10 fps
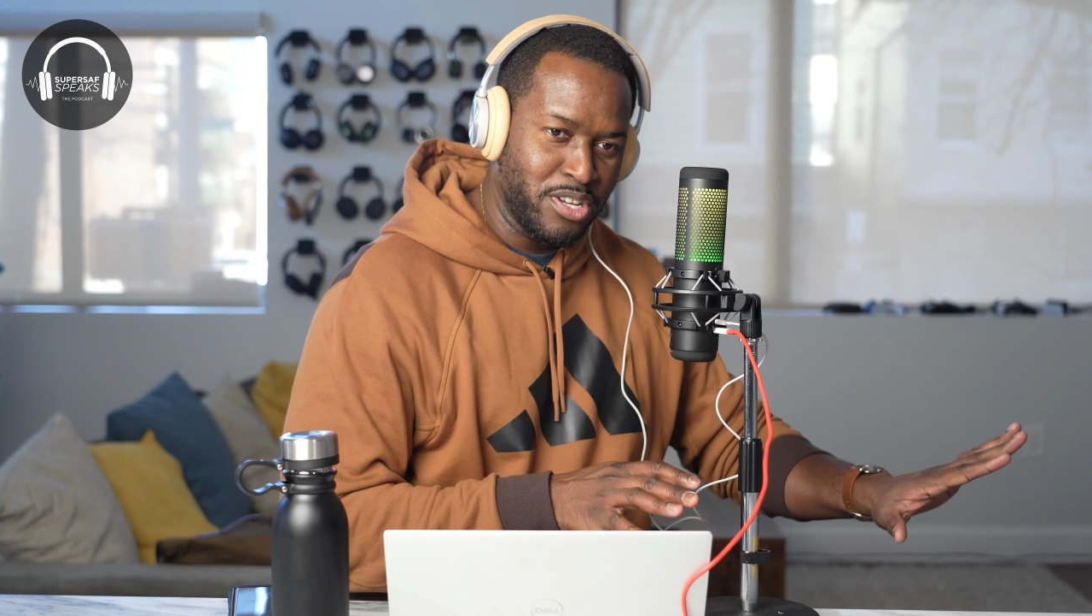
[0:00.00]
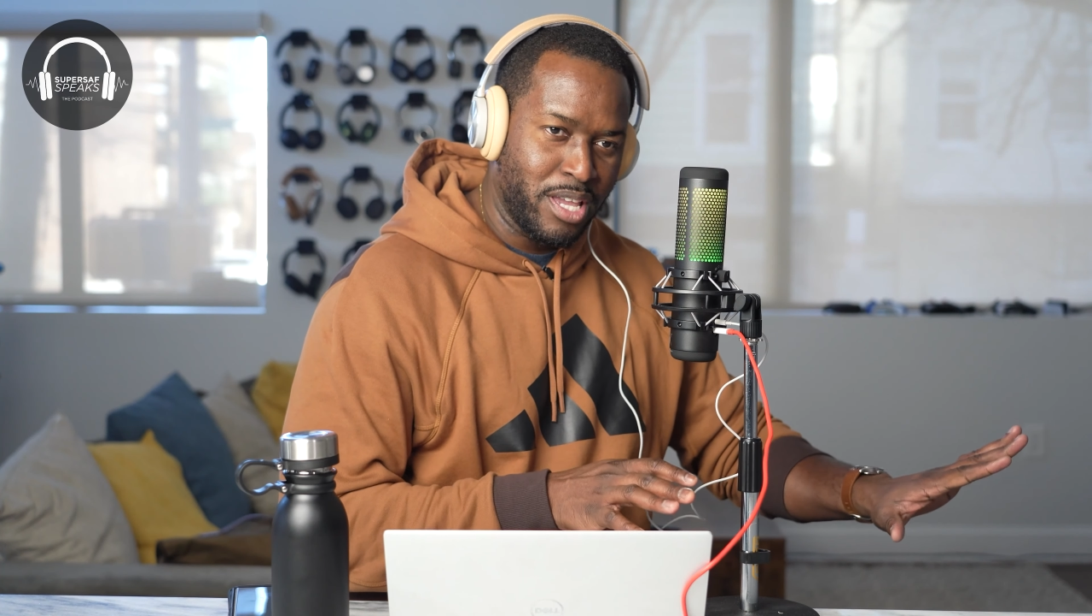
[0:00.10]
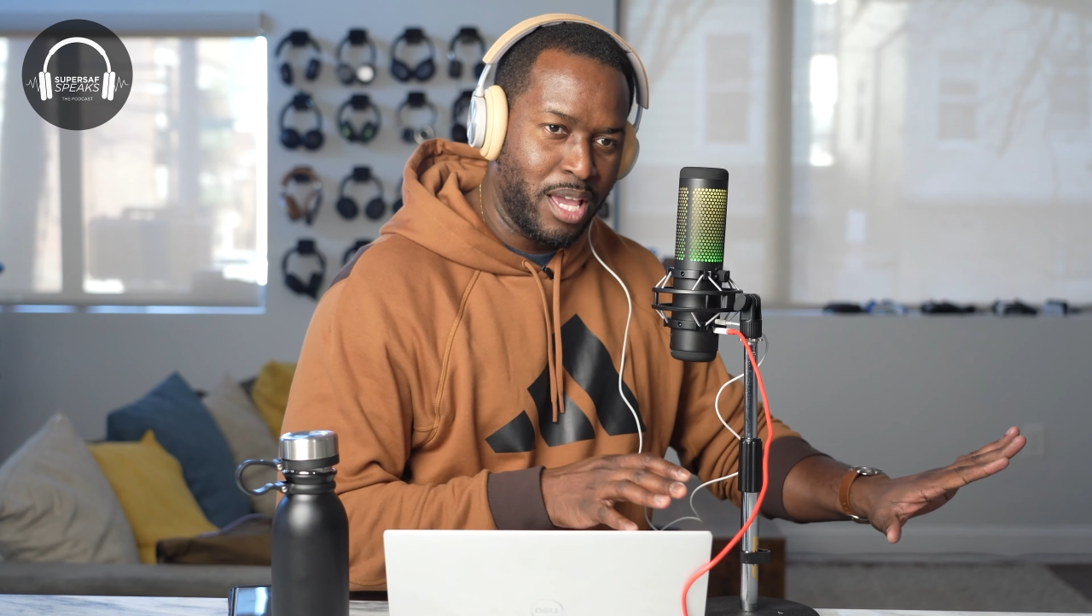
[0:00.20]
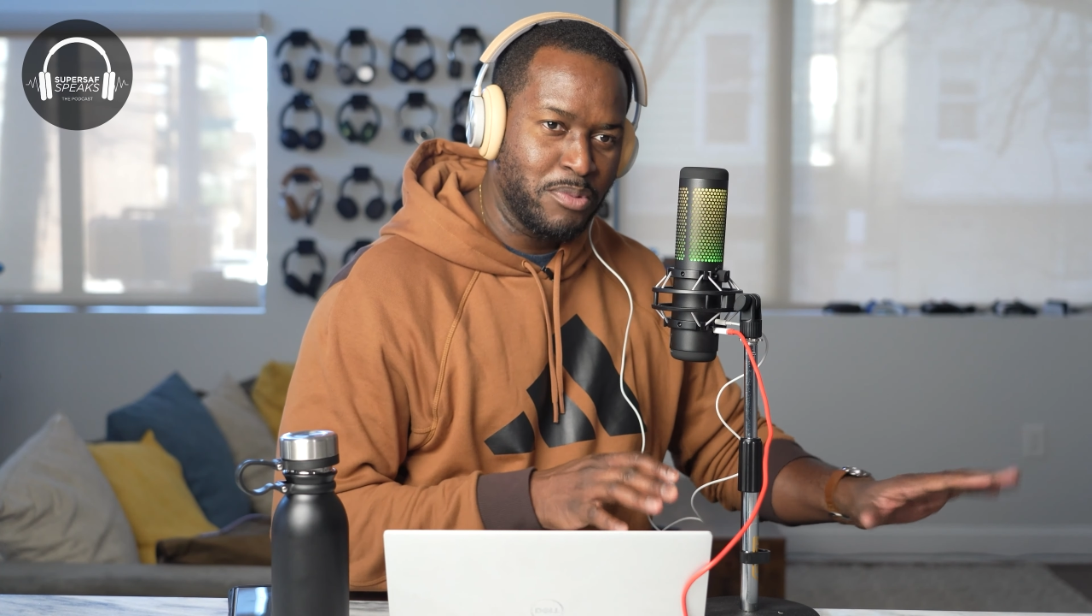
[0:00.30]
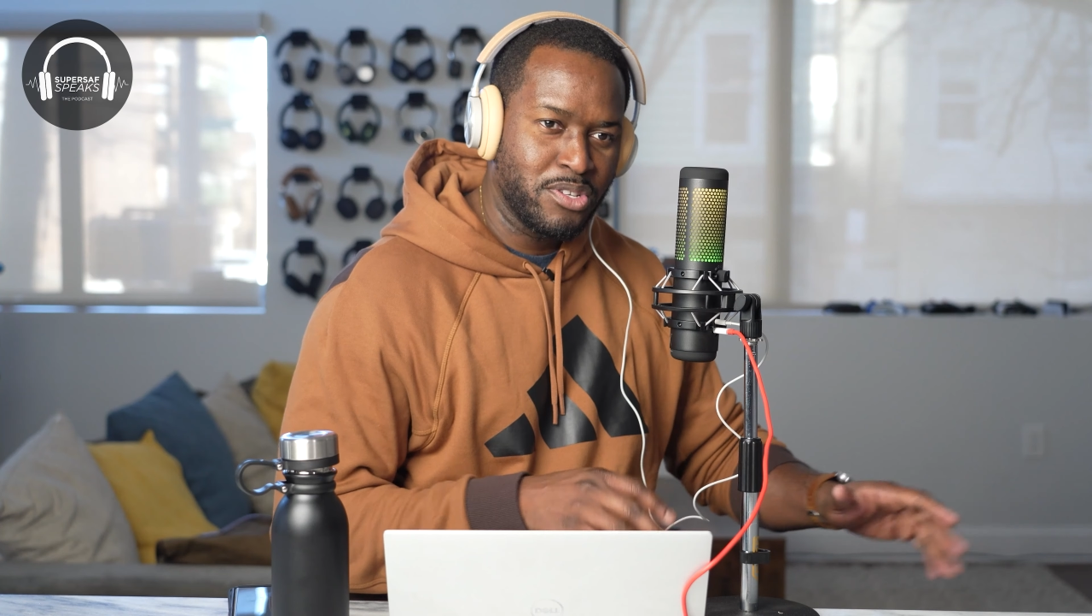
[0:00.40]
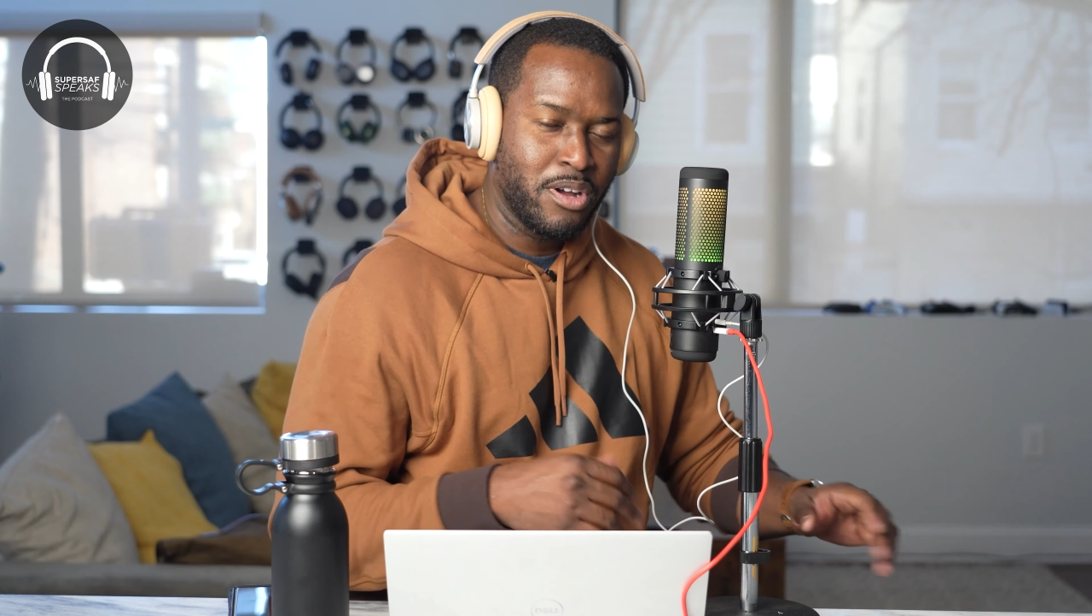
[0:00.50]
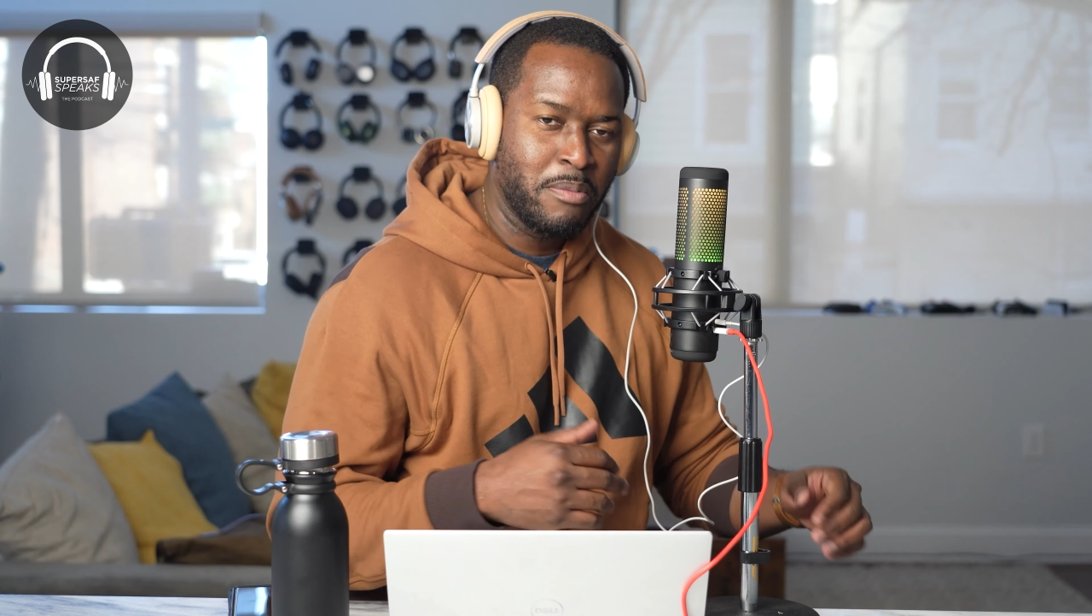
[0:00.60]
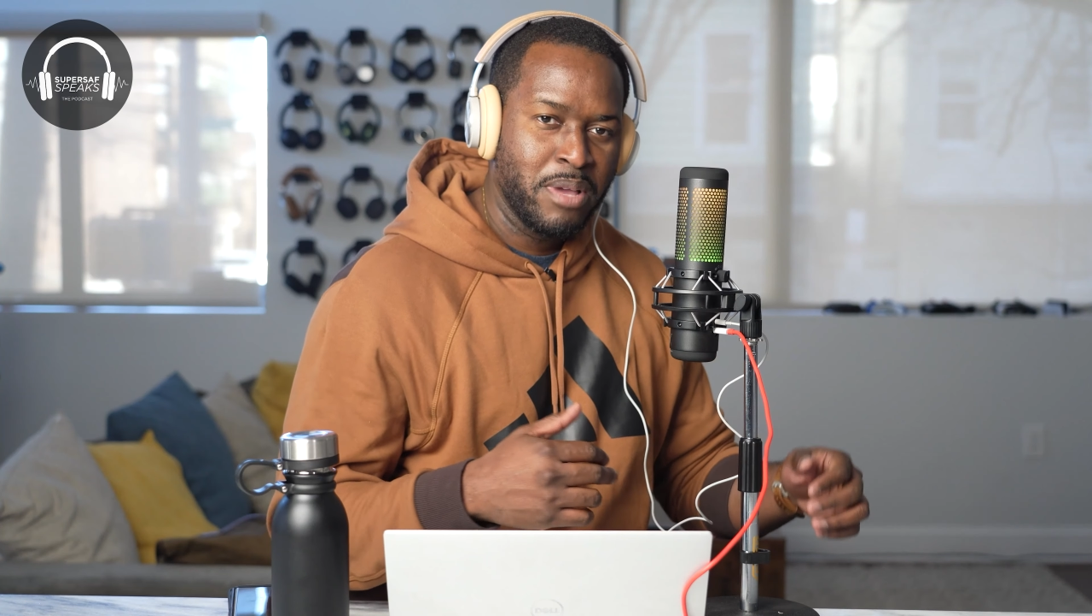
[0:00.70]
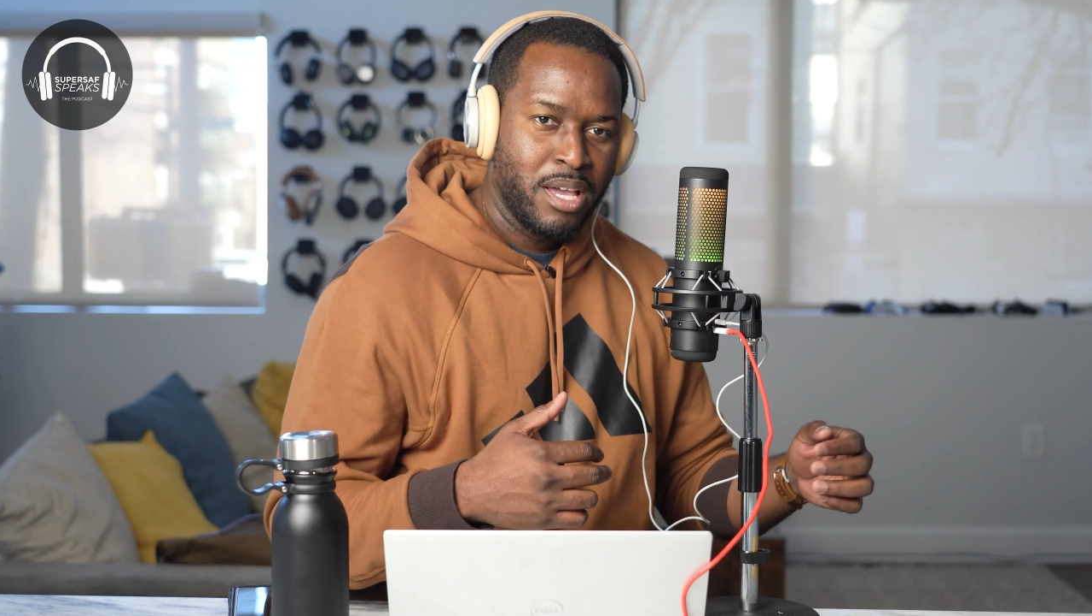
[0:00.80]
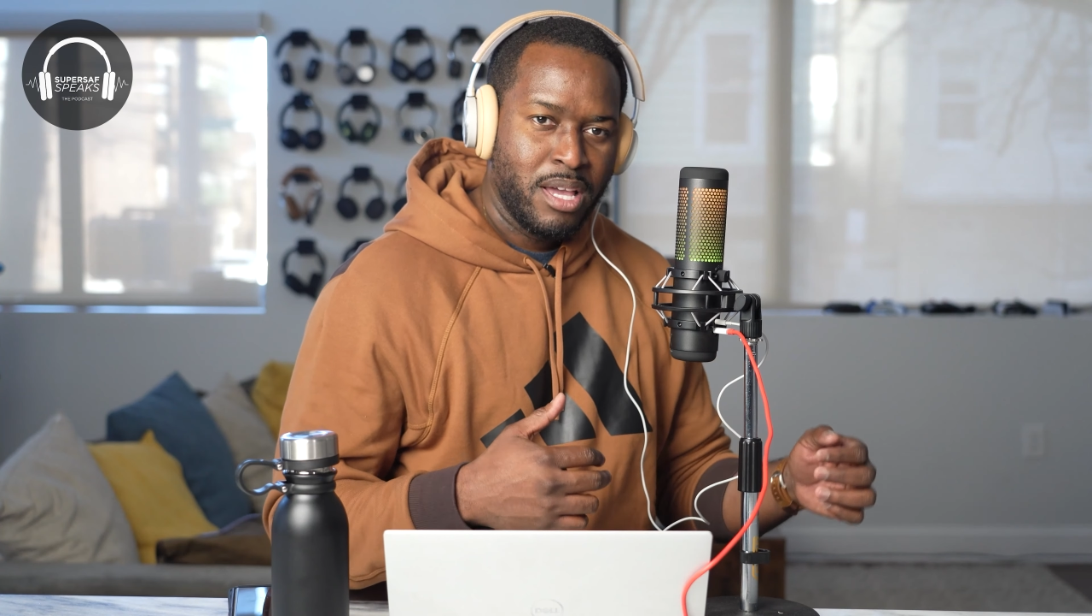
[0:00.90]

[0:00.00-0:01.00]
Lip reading: on GameStop,